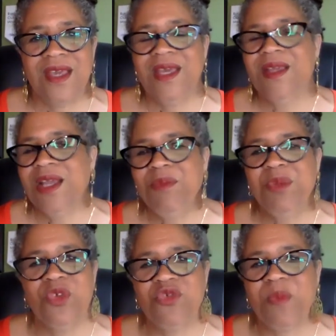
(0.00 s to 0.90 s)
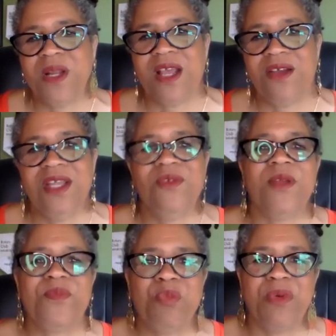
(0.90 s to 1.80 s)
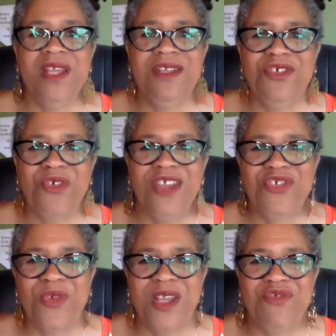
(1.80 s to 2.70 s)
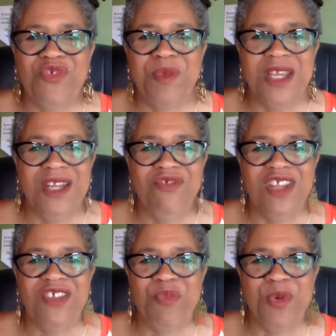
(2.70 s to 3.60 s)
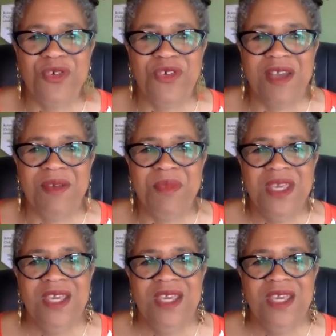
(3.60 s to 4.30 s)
and I'd be rich by now. Anyway, Braden graduated from the innovative program